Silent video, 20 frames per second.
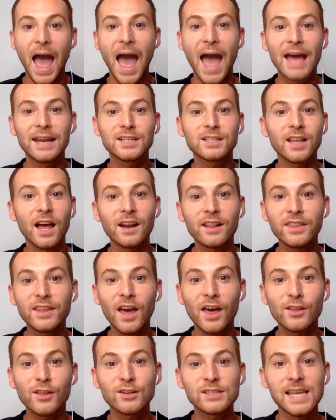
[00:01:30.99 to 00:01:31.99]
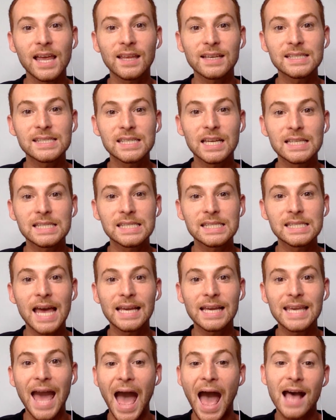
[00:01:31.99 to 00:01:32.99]
And a lot of the other Selling
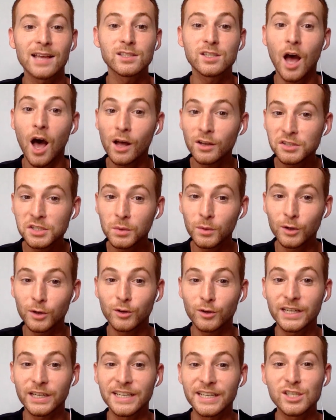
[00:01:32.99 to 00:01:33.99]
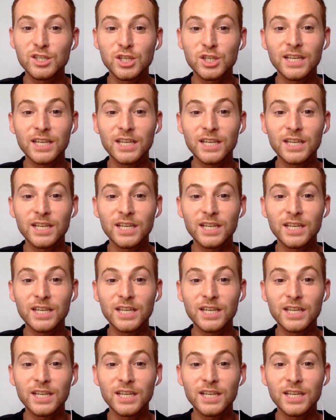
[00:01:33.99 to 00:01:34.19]
Sunset cast also agrees.